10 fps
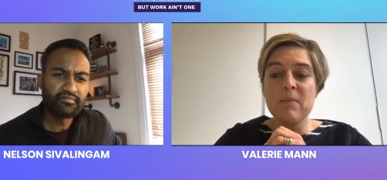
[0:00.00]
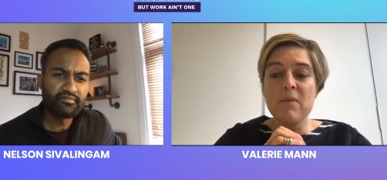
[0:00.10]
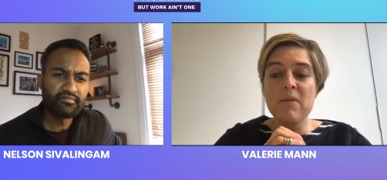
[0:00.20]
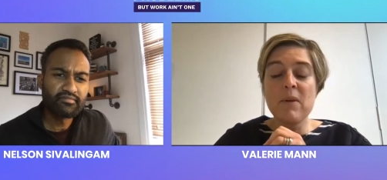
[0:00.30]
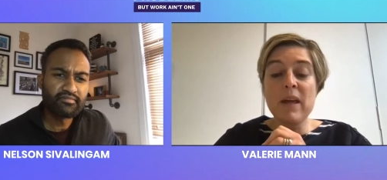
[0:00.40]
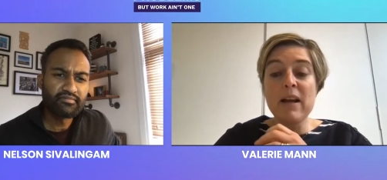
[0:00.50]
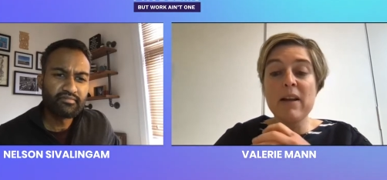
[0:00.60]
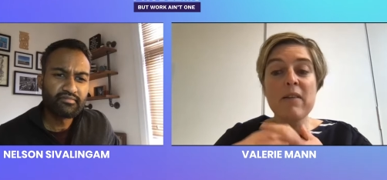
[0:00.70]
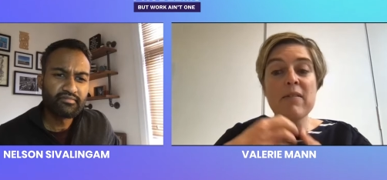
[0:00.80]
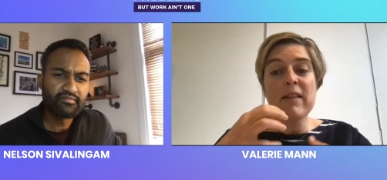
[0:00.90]
Speaker 1: so yeah
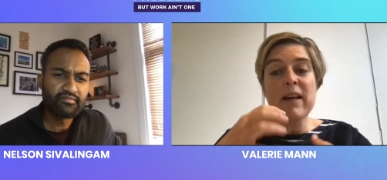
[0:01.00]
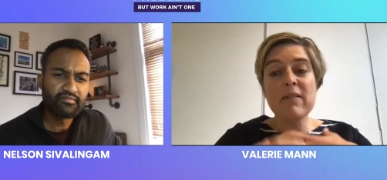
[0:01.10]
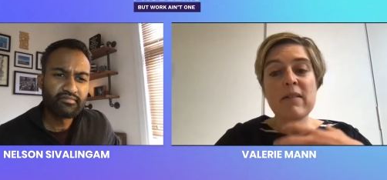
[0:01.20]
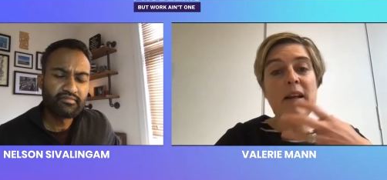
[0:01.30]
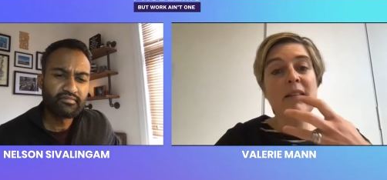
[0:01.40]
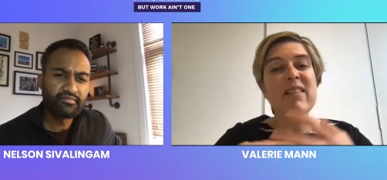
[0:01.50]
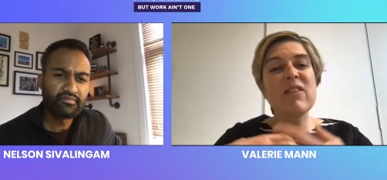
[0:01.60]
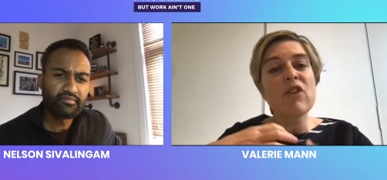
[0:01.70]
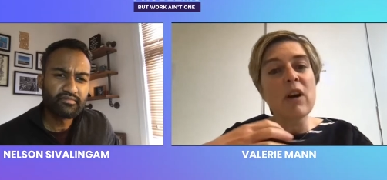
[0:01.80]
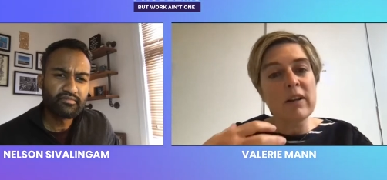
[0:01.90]
that's that's that's the
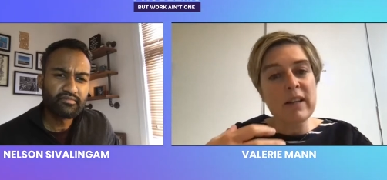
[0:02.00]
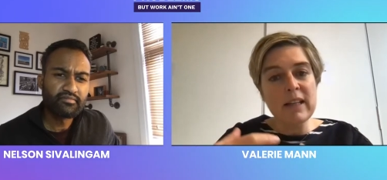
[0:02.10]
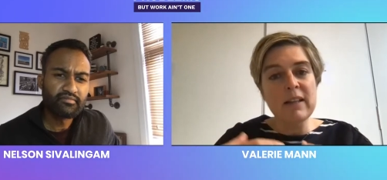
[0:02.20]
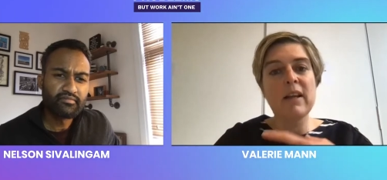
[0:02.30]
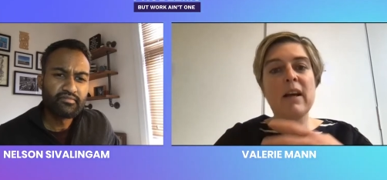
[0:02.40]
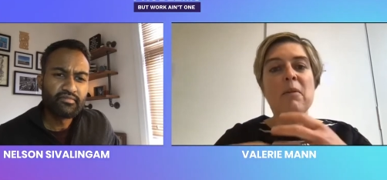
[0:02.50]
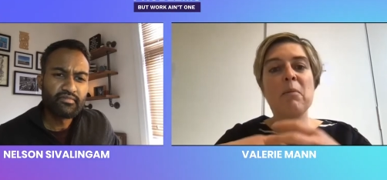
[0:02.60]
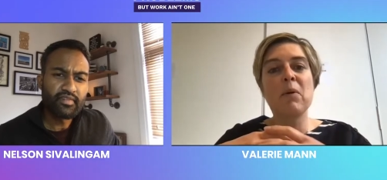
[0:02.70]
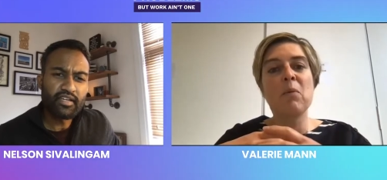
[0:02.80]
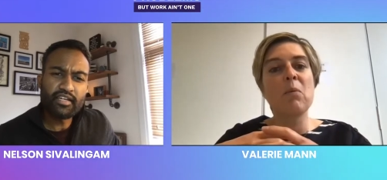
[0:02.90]
journey
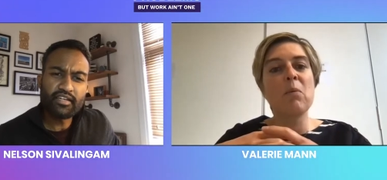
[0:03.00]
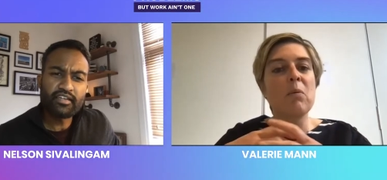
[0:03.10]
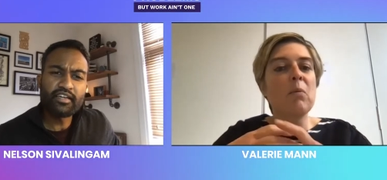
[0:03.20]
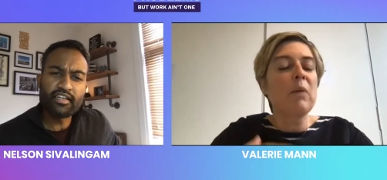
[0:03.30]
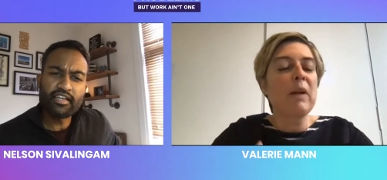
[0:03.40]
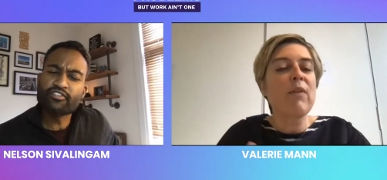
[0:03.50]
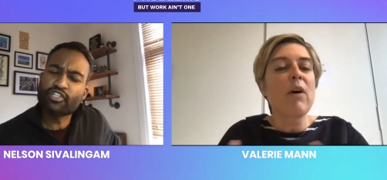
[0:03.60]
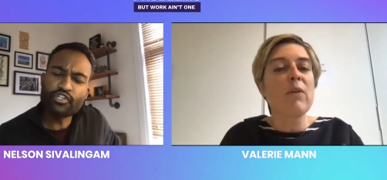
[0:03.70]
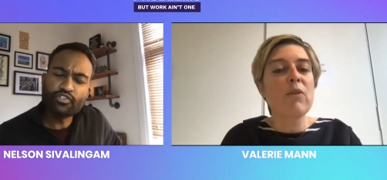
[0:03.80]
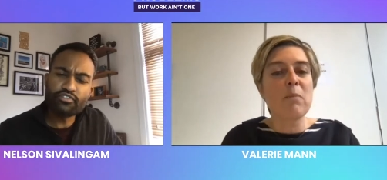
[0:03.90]
um, but we've and,
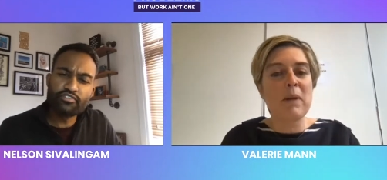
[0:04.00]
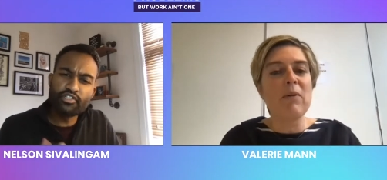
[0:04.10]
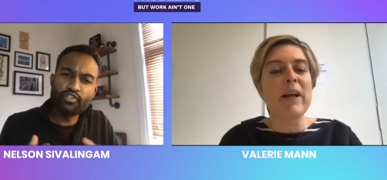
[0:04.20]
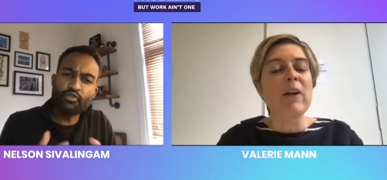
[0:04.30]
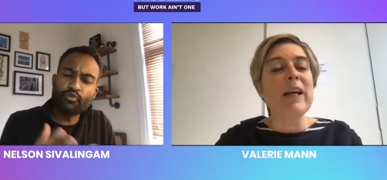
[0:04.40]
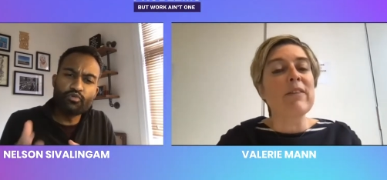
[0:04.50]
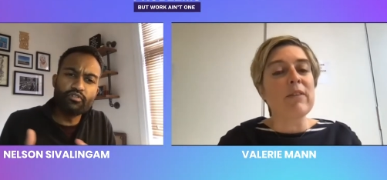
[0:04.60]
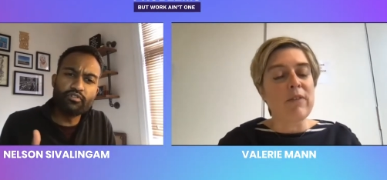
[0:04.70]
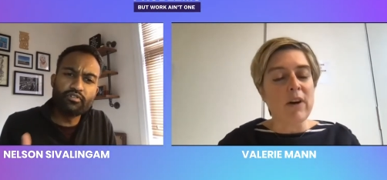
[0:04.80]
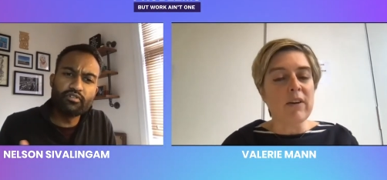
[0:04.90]
got
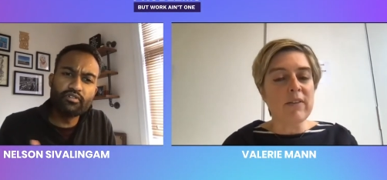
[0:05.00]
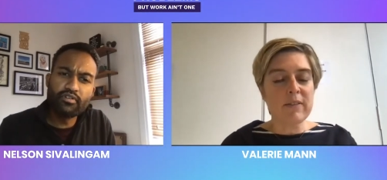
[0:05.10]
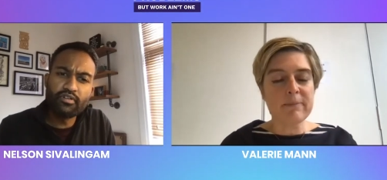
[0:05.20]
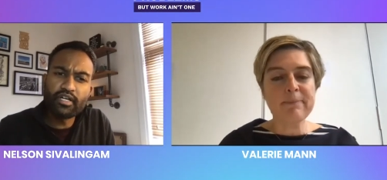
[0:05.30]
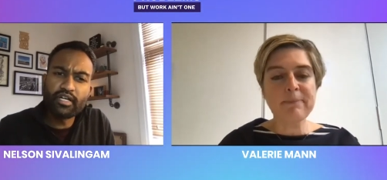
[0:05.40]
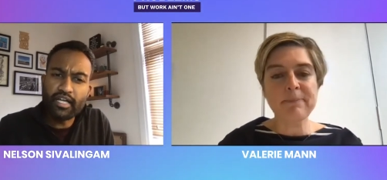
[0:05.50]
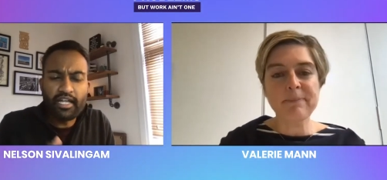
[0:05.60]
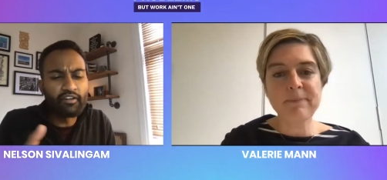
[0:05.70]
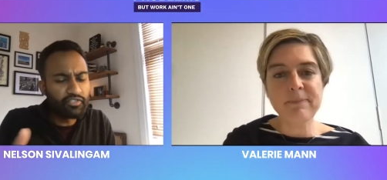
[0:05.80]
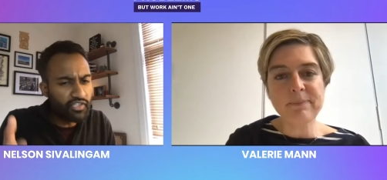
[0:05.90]
regulated first.
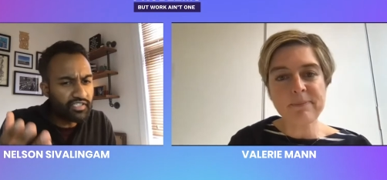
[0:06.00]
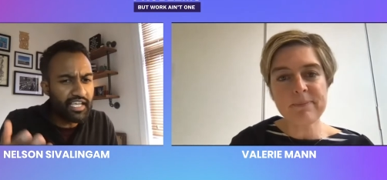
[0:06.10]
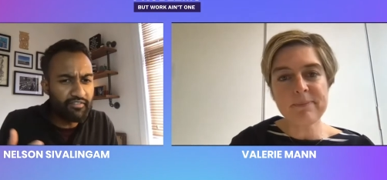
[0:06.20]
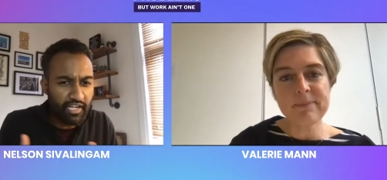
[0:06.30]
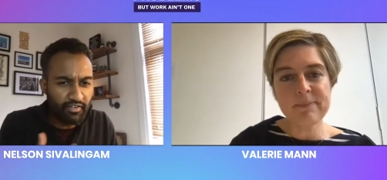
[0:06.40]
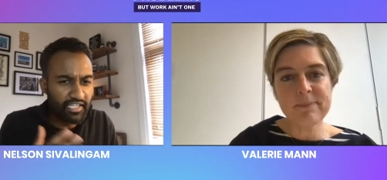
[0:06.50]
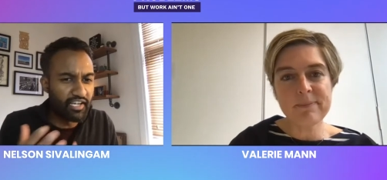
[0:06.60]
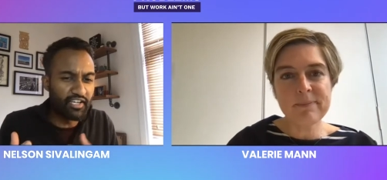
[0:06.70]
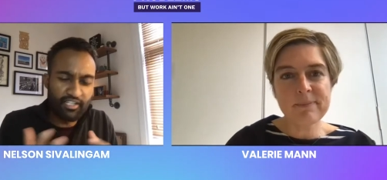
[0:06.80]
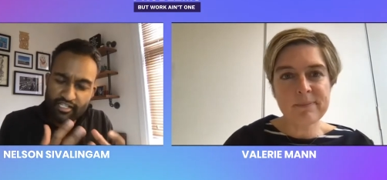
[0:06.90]
Speaker 2: I, was going to say, Vanny,
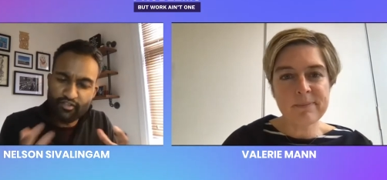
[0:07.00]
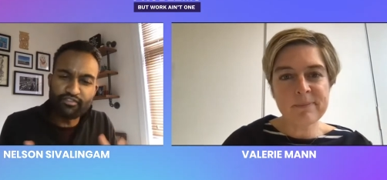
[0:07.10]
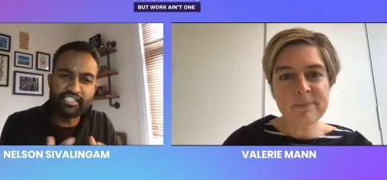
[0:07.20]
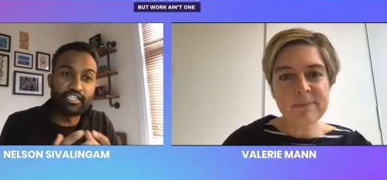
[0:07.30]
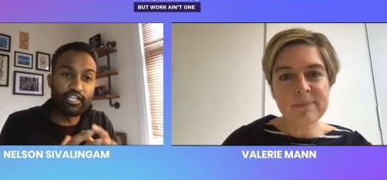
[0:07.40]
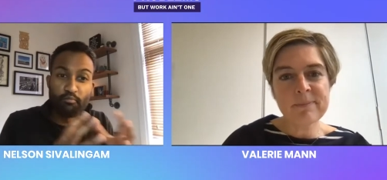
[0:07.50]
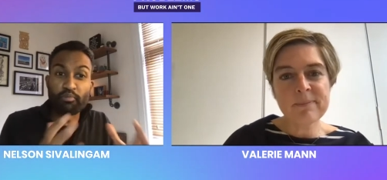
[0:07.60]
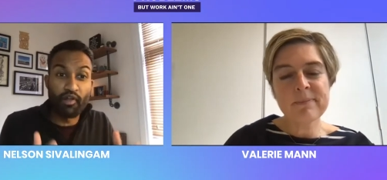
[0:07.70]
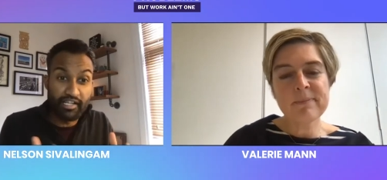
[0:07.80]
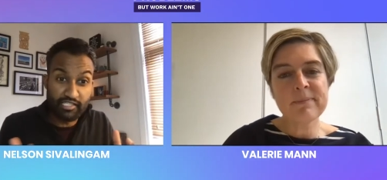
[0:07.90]
like there's obviously the
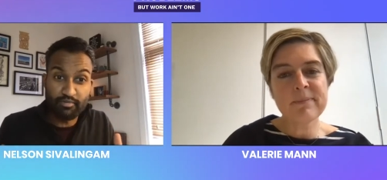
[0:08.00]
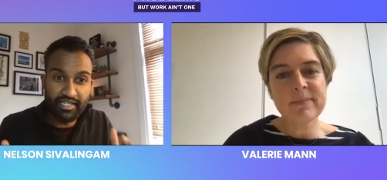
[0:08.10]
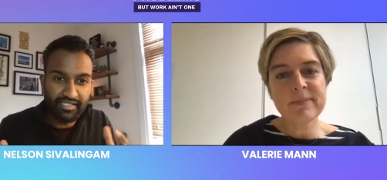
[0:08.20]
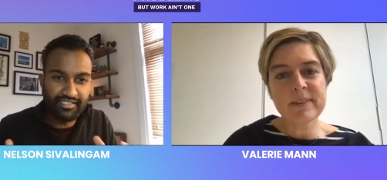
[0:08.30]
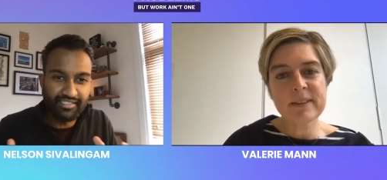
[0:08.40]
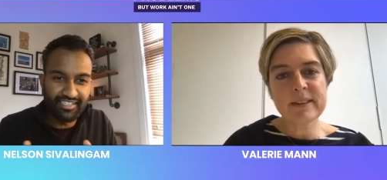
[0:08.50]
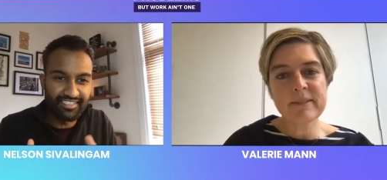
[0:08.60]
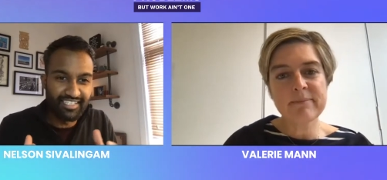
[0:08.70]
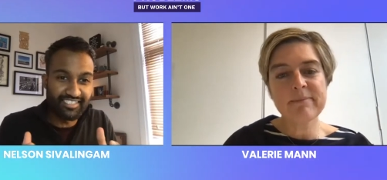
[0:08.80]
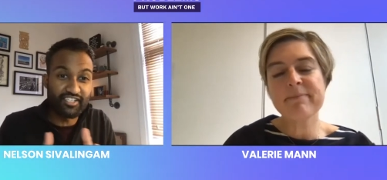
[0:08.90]
compliance piece, and,
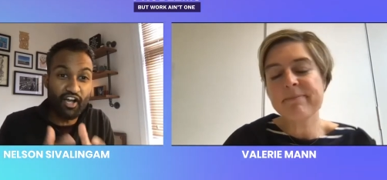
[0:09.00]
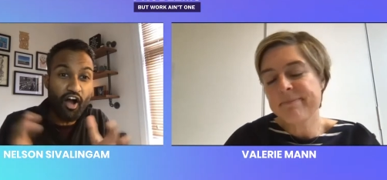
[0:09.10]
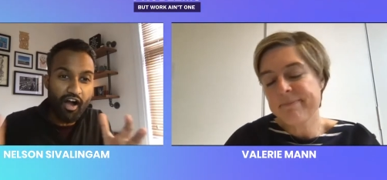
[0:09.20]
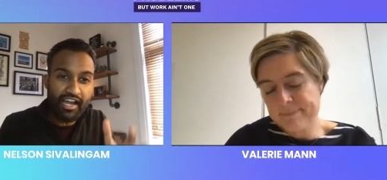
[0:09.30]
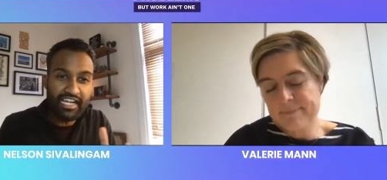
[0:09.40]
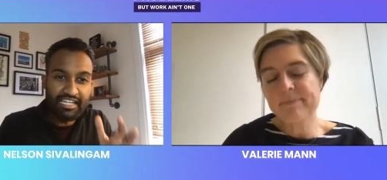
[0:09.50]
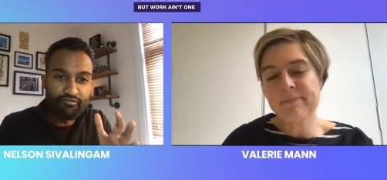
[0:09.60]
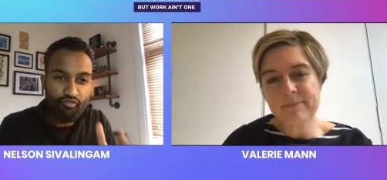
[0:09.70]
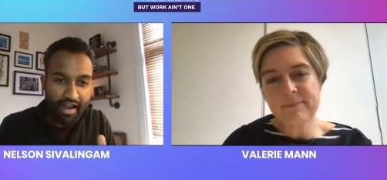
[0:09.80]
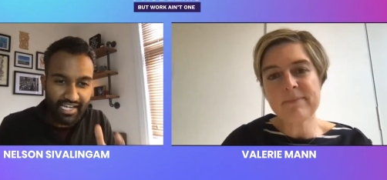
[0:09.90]
and this is a
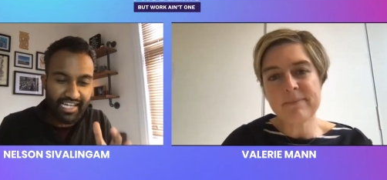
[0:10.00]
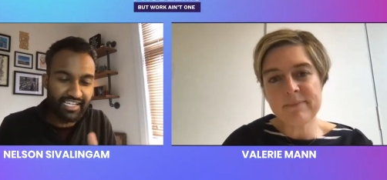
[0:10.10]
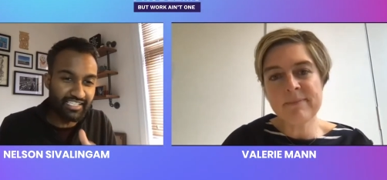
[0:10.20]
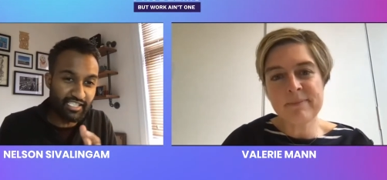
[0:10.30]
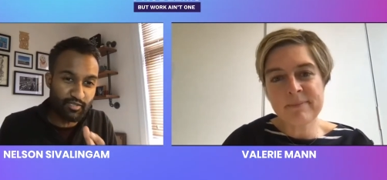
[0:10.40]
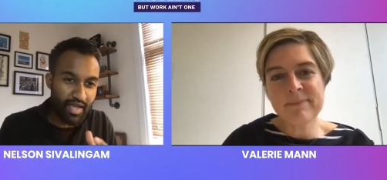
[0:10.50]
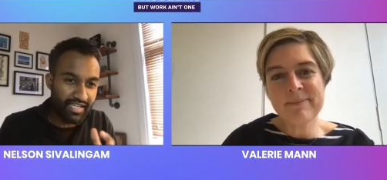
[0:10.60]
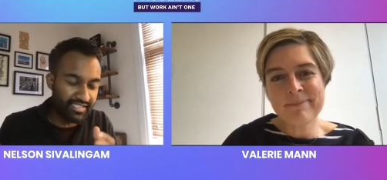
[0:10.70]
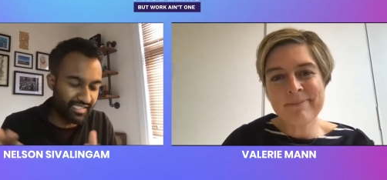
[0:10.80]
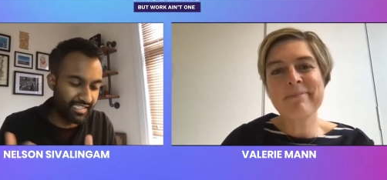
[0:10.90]
highly regulated
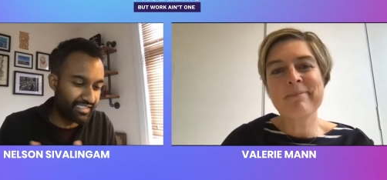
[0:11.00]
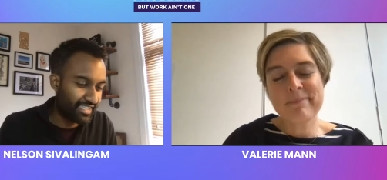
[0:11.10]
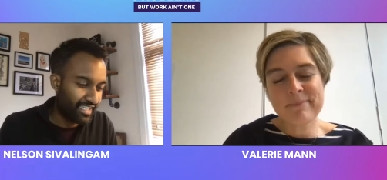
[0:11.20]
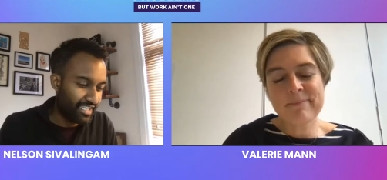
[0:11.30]
space, and